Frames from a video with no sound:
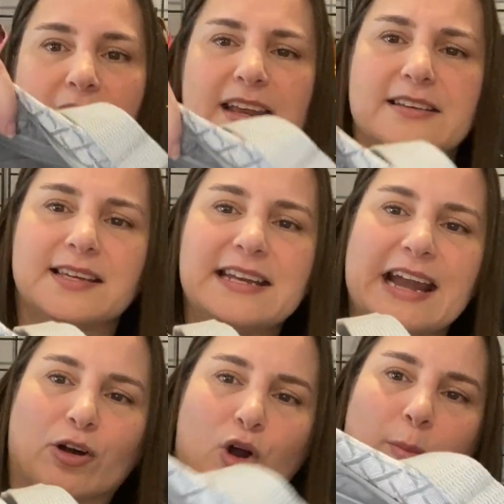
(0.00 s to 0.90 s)
It is a
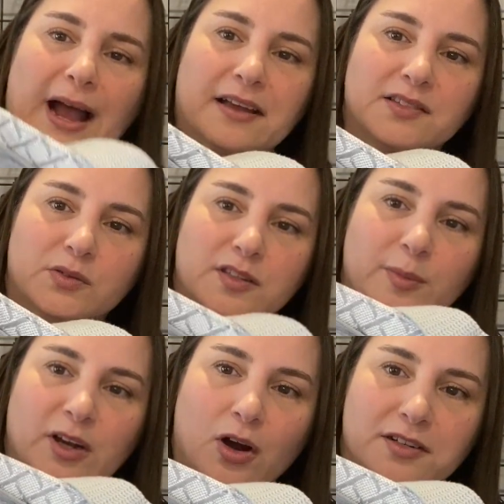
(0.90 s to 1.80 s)
narrow bag, so it's a
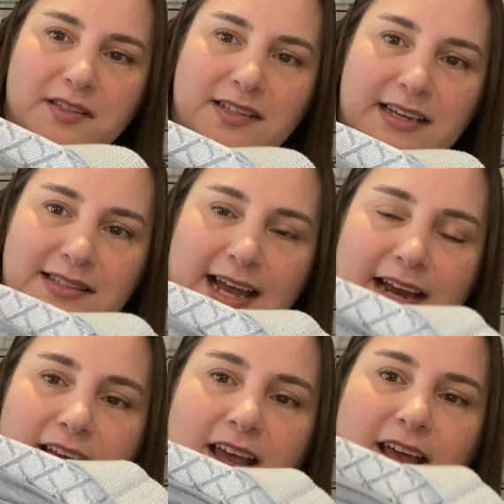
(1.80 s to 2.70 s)
little bit hard to see
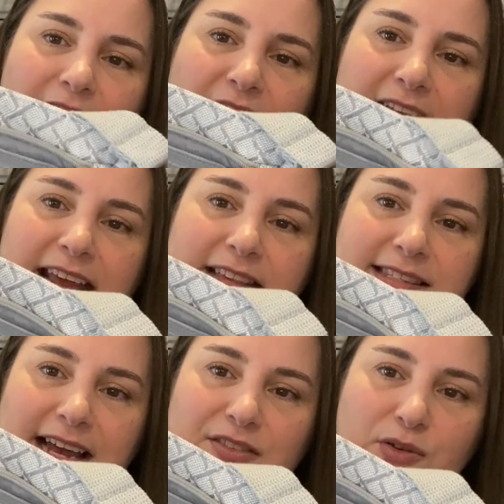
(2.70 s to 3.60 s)
inside. Then
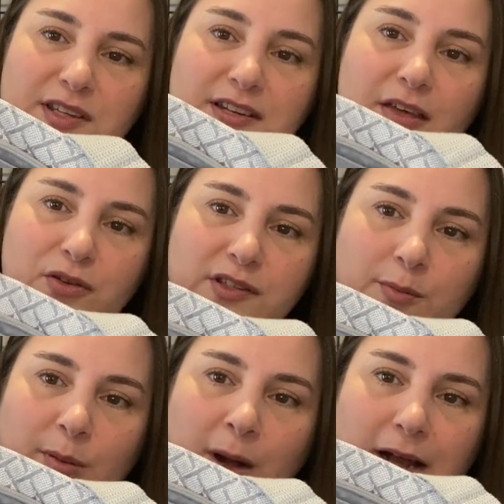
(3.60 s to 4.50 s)
inside there's another
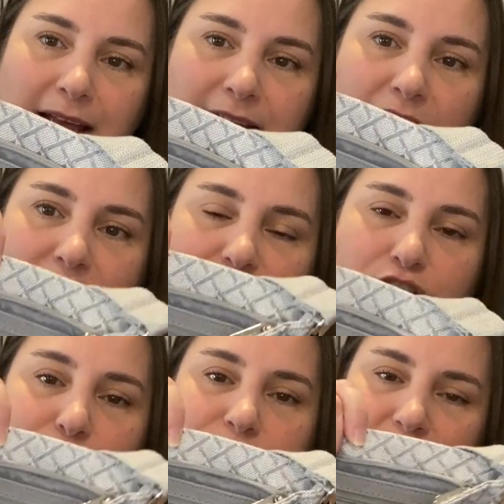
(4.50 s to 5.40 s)
zipper pocket and then
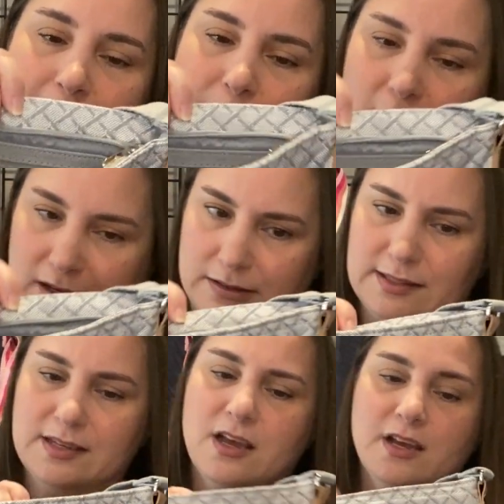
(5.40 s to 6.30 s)
two flat pockets.